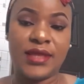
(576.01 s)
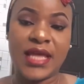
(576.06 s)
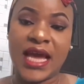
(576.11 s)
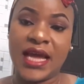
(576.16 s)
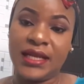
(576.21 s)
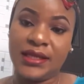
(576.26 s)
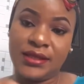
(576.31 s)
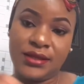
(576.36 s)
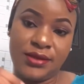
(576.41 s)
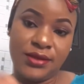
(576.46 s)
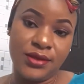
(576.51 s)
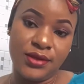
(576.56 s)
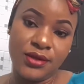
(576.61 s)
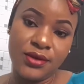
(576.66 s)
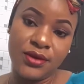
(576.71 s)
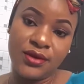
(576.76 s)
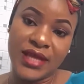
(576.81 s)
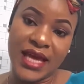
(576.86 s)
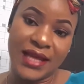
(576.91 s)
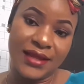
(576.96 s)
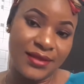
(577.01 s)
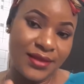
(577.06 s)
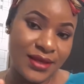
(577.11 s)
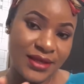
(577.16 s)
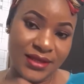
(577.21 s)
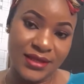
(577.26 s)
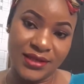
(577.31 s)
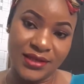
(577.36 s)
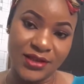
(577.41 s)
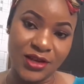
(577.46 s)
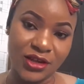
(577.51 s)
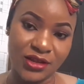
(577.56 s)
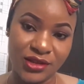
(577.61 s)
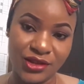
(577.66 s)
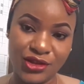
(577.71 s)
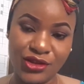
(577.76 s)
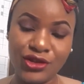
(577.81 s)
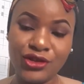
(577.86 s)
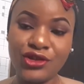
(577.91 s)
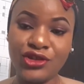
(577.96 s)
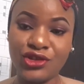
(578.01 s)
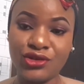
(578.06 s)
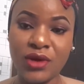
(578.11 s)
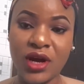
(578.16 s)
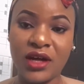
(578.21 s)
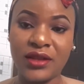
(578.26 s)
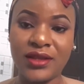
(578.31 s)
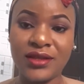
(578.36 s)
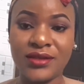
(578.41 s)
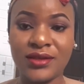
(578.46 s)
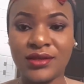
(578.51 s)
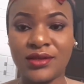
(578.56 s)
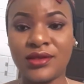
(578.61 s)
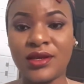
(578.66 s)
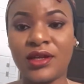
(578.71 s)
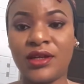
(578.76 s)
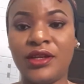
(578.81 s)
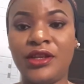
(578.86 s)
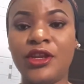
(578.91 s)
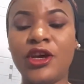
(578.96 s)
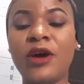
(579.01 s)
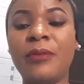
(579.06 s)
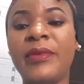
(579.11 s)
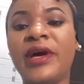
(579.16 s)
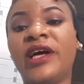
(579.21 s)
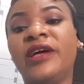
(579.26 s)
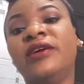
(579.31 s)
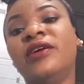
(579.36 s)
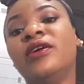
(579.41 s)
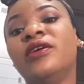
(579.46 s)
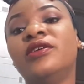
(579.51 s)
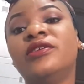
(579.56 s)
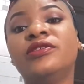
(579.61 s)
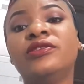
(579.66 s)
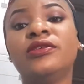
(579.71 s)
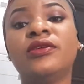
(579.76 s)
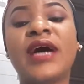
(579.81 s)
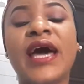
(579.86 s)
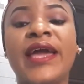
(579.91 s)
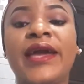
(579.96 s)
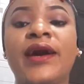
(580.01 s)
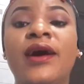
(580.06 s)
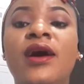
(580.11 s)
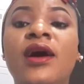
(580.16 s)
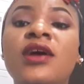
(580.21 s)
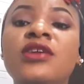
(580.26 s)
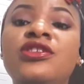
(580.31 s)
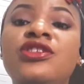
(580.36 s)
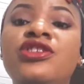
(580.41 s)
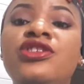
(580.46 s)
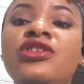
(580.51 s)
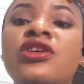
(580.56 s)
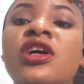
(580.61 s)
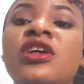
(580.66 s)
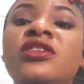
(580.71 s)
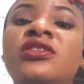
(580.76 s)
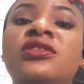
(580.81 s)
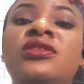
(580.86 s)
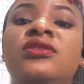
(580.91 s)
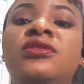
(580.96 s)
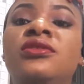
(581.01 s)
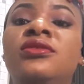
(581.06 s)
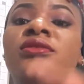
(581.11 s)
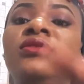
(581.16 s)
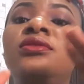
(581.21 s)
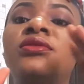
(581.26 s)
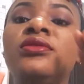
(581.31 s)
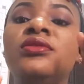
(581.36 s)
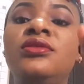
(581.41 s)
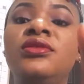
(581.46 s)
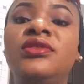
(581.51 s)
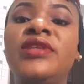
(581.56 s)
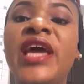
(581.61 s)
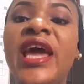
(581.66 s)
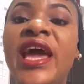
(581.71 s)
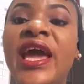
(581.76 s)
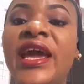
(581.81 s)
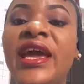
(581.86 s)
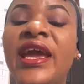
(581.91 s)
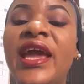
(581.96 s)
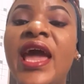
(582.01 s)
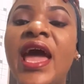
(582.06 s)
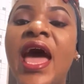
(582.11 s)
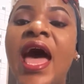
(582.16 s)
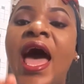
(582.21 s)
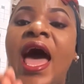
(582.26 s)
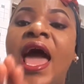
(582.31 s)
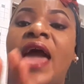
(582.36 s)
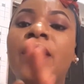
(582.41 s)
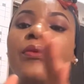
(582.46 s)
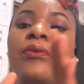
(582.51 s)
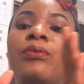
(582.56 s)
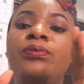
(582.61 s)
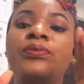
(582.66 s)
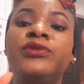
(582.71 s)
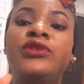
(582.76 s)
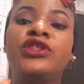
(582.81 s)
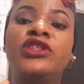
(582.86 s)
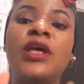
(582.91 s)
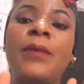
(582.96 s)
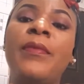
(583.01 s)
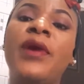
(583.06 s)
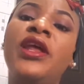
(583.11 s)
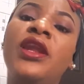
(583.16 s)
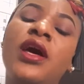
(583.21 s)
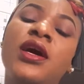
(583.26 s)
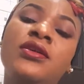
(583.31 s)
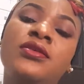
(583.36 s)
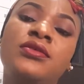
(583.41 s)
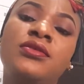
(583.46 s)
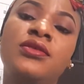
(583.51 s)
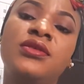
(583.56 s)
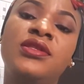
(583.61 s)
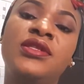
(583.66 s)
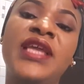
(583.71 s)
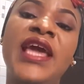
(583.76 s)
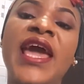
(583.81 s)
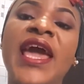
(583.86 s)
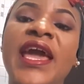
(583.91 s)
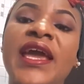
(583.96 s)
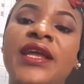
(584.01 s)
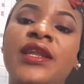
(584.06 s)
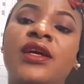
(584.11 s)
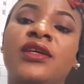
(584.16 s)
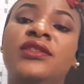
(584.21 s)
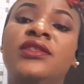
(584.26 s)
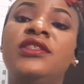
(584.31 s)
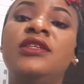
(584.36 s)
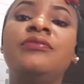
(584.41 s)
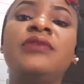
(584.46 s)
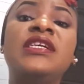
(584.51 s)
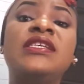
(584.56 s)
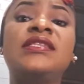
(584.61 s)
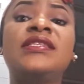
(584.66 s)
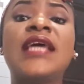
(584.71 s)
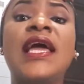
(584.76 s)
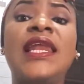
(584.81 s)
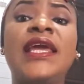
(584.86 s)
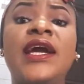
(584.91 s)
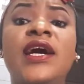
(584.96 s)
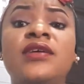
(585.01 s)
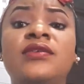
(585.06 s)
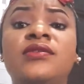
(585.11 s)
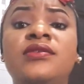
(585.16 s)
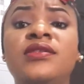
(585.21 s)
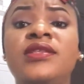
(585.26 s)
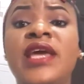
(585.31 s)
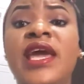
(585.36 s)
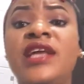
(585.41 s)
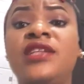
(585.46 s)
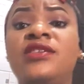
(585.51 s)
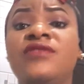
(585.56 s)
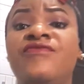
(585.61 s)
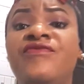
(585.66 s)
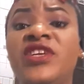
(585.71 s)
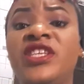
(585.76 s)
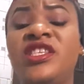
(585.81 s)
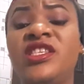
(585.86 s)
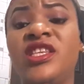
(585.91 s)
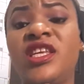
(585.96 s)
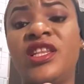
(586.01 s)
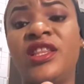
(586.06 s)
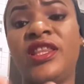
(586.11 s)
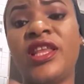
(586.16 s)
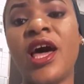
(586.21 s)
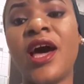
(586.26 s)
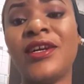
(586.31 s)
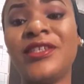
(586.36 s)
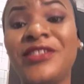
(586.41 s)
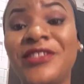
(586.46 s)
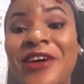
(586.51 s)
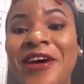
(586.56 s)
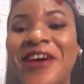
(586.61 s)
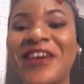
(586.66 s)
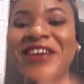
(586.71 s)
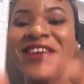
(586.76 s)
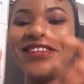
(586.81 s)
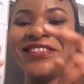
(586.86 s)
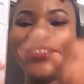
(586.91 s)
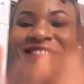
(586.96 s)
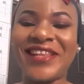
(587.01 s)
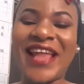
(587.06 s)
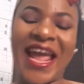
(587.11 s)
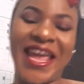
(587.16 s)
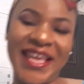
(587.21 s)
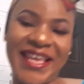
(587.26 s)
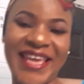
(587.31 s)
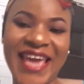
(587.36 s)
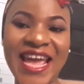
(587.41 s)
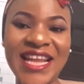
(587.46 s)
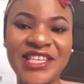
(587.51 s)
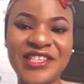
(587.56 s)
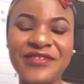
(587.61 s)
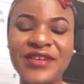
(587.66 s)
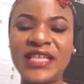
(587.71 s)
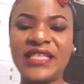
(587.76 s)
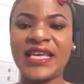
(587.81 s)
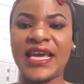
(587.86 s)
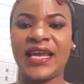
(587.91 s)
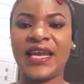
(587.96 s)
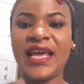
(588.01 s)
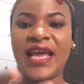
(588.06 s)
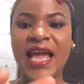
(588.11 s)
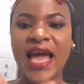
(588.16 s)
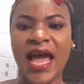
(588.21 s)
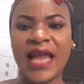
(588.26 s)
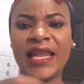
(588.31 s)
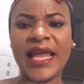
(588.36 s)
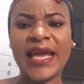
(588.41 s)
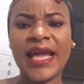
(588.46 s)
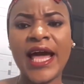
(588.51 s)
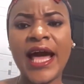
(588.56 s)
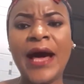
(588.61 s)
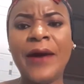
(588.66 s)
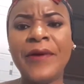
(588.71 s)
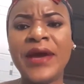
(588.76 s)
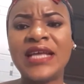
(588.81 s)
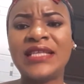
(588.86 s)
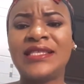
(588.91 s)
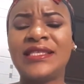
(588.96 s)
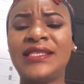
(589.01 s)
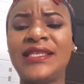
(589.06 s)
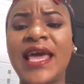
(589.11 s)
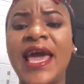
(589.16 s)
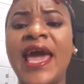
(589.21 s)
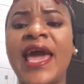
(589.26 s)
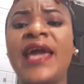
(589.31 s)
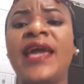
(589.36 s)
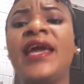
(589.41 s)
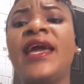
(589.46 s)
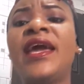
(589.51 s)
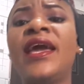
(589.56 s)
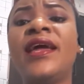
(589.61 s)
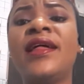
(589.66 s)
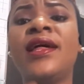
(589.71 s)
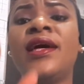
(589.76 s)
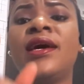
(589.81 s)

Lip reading: that you know that this is not usual, this is not normal. So I urge us today, I summon us today, Sylvie is telling us today to visit a doctor so that you get treated. And like I always say,